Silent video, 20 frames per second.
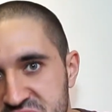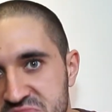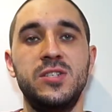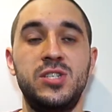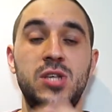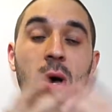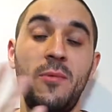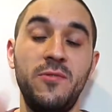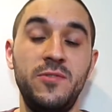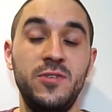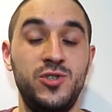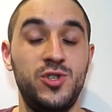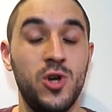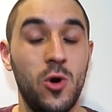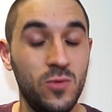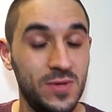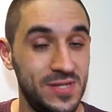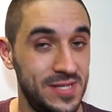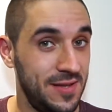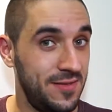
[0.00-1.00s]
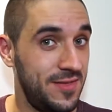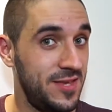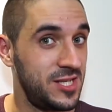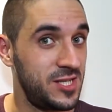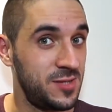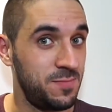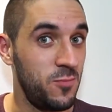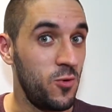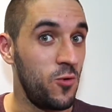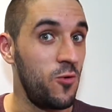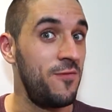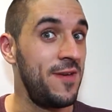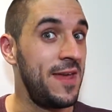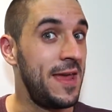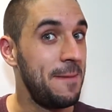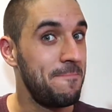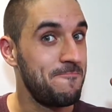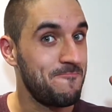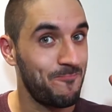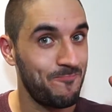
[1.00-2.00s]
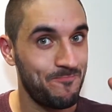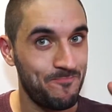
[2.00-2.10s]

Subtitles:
Some of the jokes in this movie,